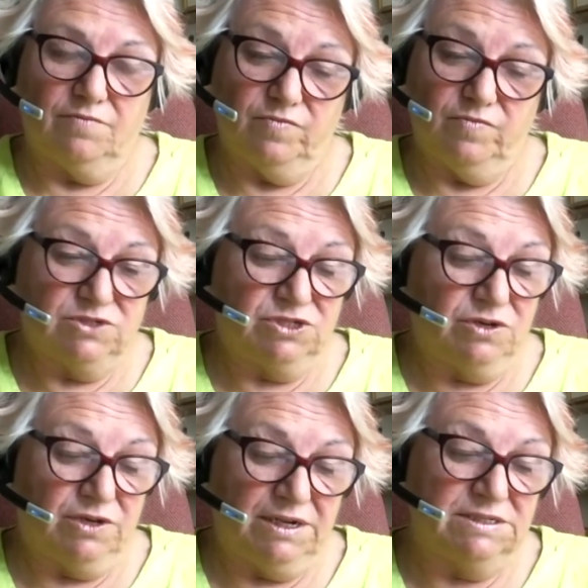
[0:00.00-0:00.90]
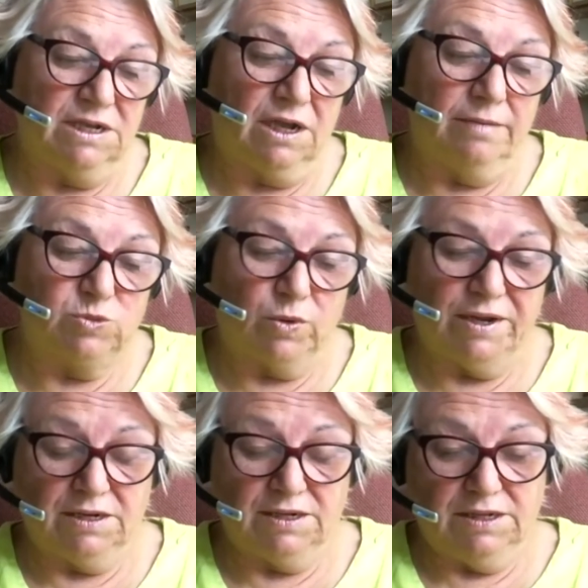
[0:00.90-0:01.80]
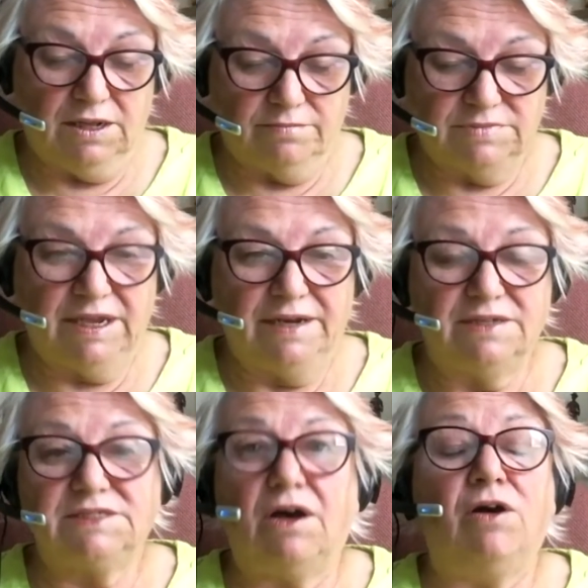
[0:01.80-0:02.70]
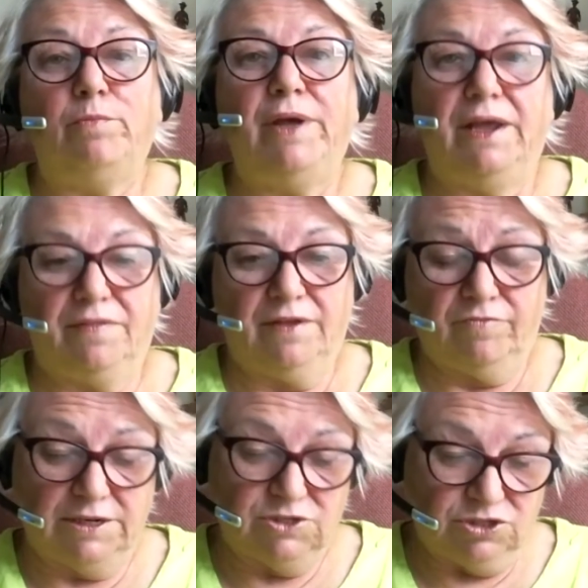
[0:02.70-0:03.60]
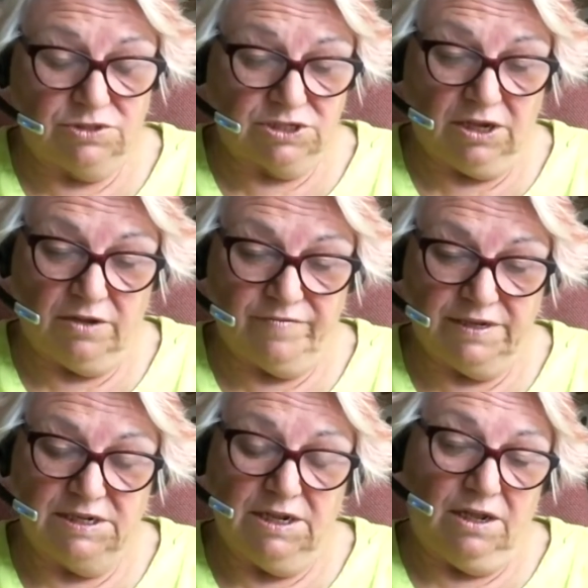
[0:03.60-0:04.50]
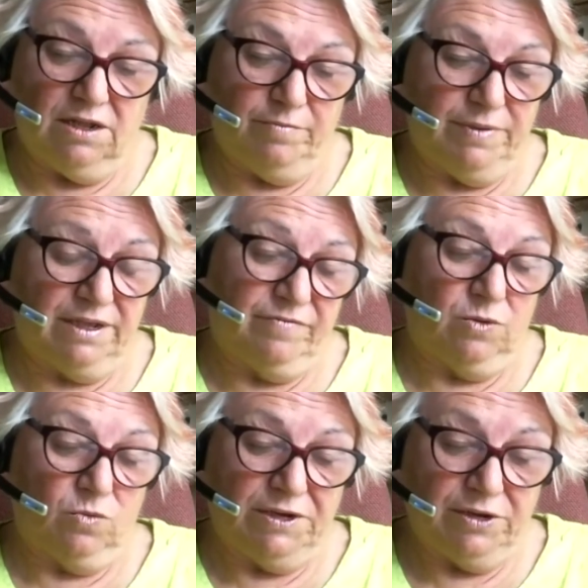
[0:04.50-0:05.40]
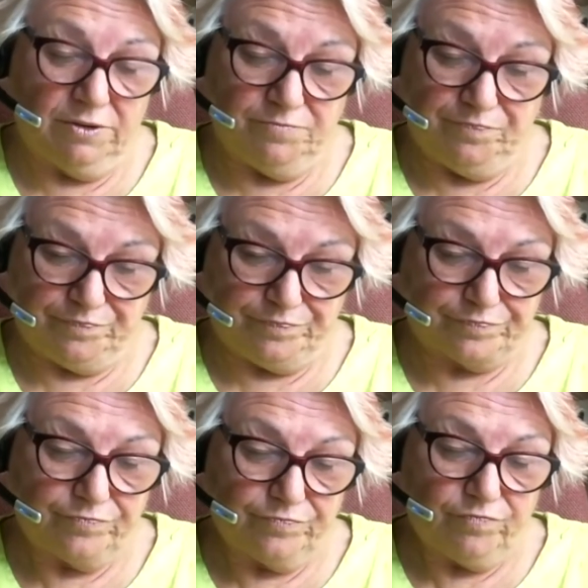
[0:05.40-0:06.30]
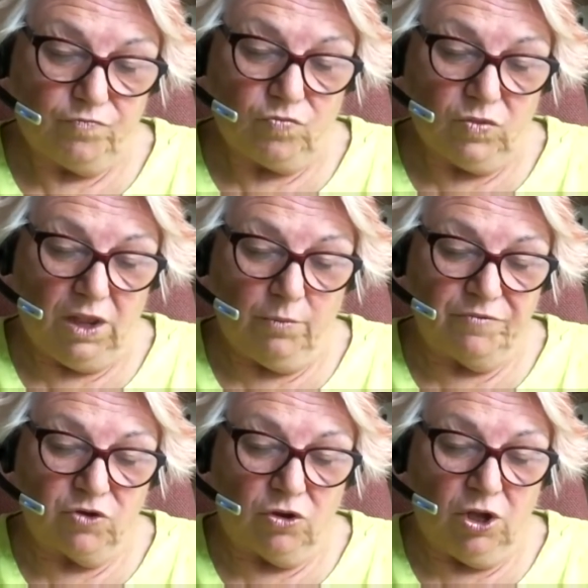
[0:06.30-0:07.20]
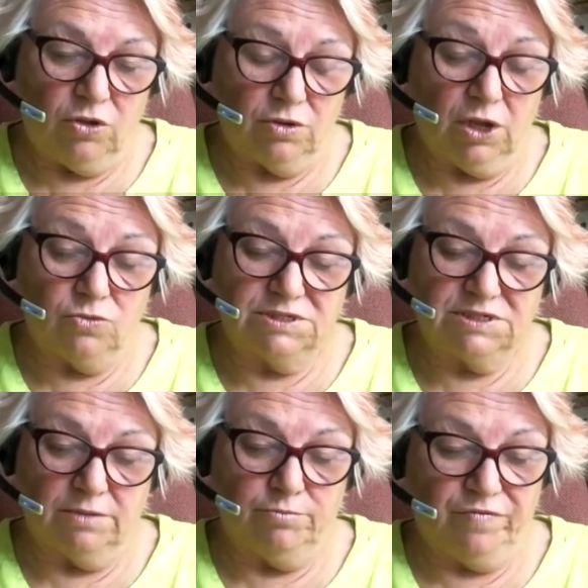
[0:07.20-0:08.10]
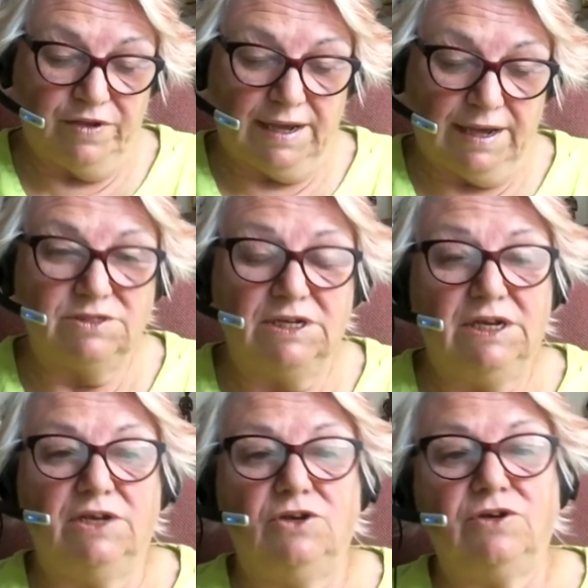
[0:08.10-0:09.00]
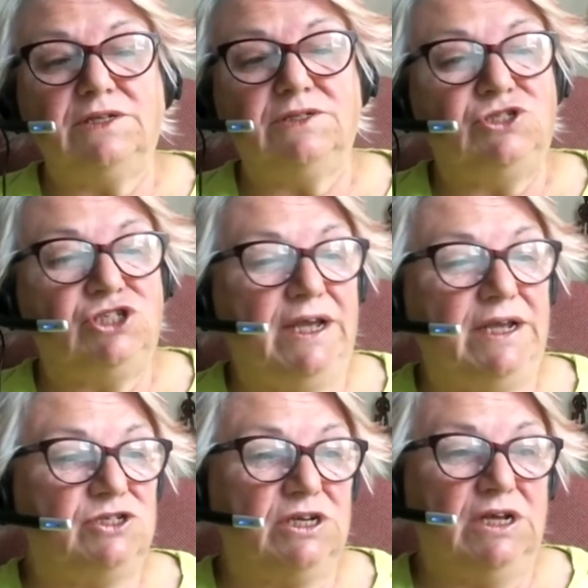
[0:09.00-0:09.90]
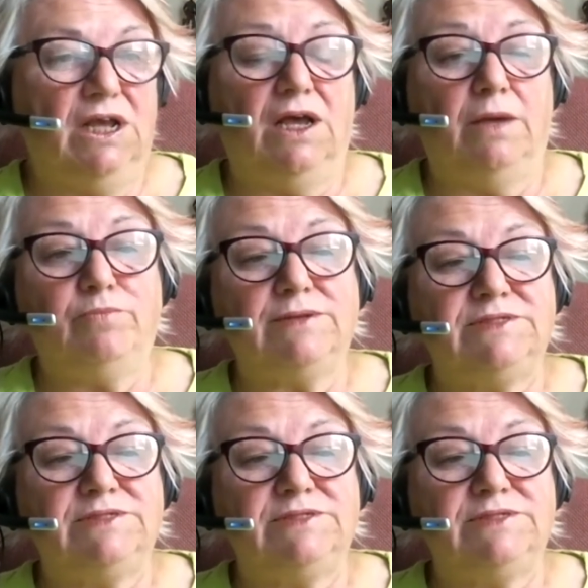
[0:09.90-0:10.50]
certainly in times when tenants aren't paying their rent due to COVID, have been given a window. And we've got owners that are moving out and looking to change. Perhaps they're